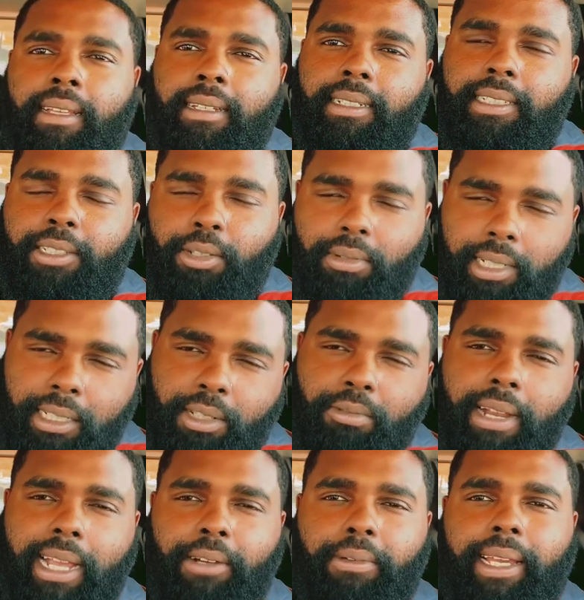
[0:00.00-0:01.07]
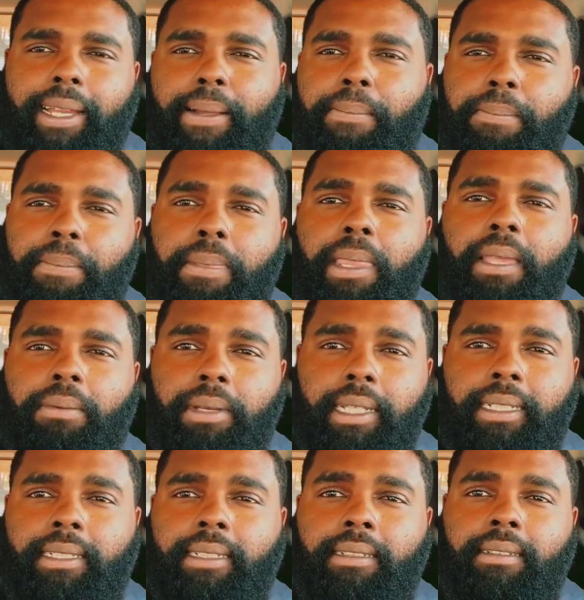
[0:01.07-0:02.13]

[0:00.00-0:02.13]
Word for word: Let's do this the right way. Peace.